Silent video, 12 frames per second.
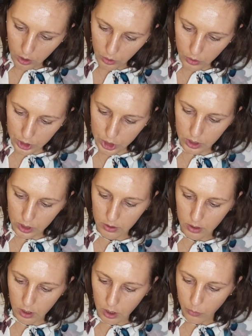
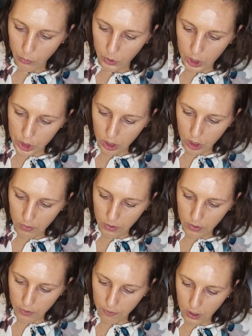Question. Which
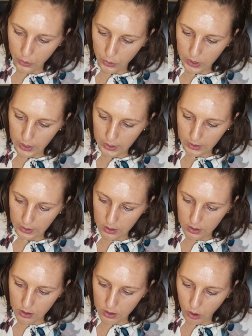of the following
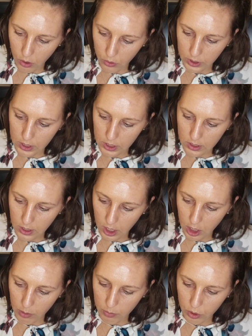lists only
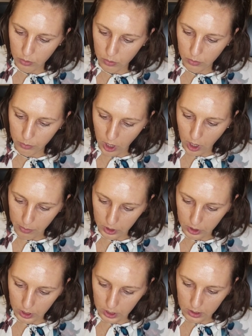desirable
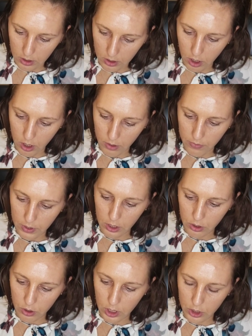properties of a
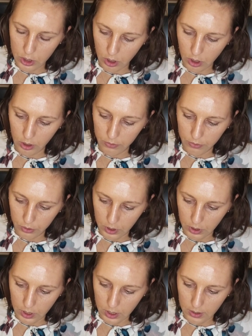good hydraulic
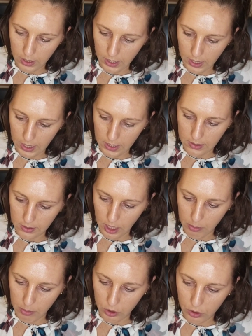fluid that has
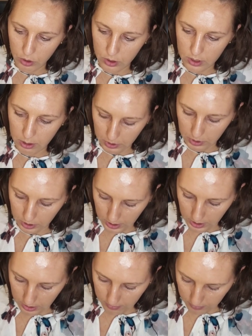chemical
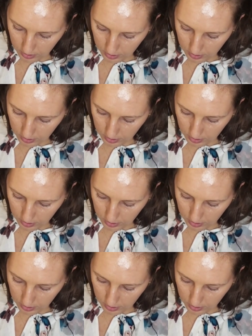stability?